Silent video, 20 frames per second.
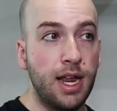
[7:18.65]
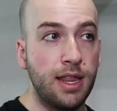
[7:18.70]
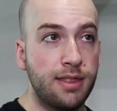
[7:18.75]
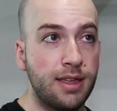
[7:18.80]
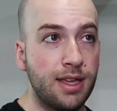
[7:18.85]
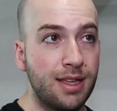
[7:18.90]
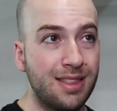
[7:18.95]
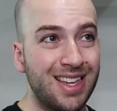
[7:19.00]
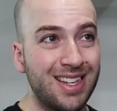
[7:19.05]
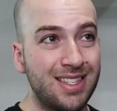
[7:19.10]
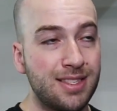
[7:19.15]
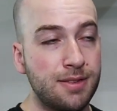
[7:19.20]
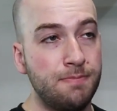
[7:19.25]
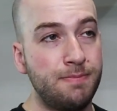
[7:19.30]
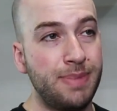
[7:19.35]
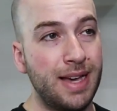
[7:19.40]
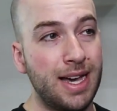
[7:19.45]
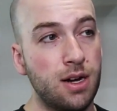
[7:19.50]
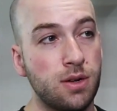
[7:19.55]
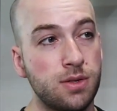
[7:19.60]
I think that's
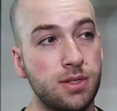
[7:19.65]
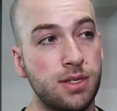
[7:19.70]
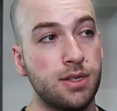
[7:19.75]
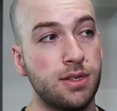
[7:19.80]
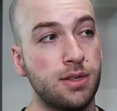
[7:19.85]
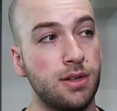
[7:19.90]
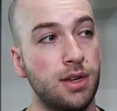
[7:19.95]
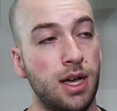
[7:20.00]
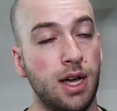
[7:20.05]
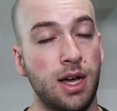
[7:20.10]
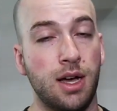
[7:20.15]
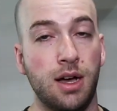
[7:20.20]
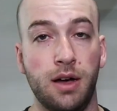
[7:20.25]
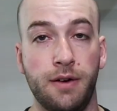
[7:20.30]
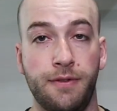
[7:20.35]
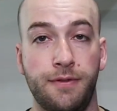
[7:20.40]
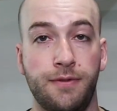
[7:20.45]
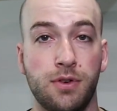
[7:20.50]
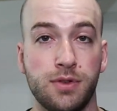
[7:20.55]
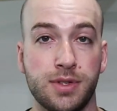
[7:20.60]
about
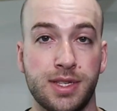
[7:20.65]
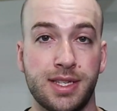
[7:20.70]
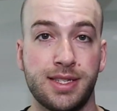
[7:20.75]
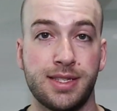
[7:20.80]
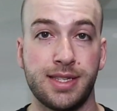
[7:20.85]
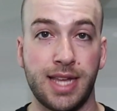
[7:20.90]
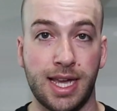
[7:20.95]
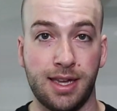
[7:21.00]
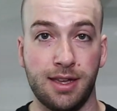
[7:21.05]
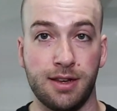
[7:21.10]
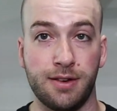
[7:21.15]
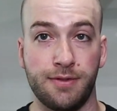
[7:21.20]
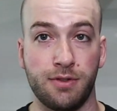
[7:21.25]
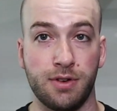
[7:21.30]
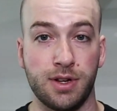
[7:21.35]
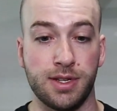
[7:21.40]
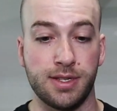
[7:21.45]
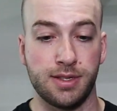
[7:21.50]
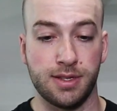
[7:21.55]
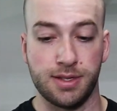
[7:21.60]
a full second,
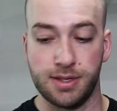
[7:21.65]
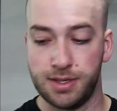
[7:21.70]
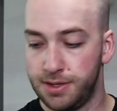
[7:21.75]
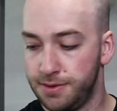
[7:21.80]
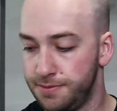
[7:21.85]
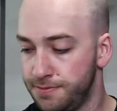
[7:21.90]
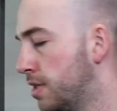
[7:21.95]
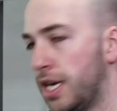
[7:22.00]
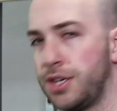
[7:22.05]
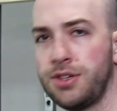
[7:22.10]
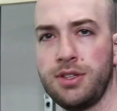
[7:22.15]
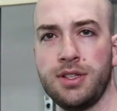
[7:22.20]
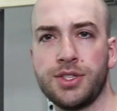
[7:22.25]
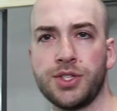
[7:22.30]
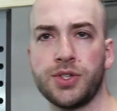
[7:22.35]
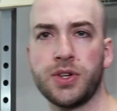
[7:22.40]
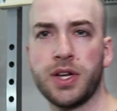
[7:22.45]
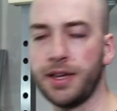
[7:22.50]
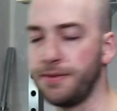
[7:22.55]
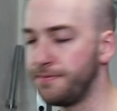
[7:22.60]
for instance. Actually,
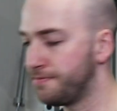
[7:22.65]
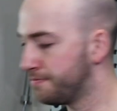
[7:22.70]
let's try. I